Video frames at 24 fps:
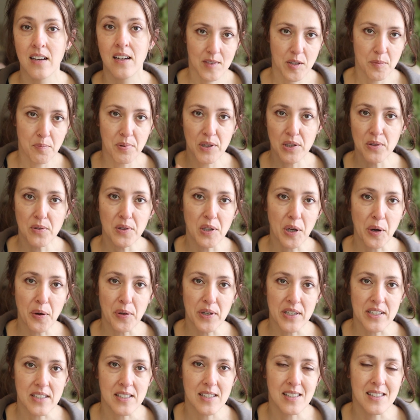the Blue
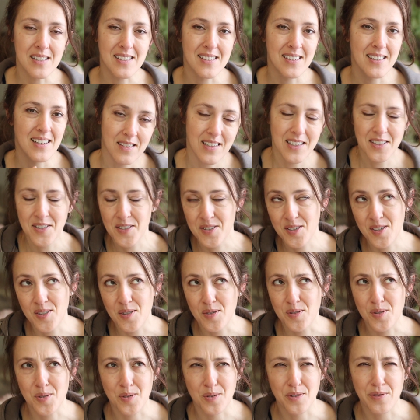Lotus and
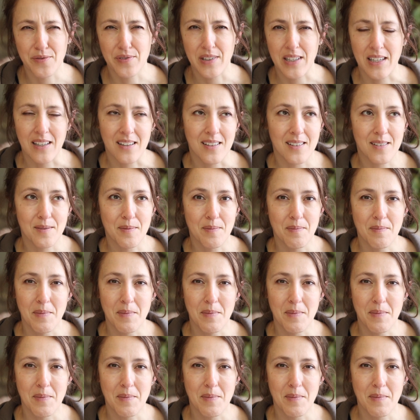also sort of like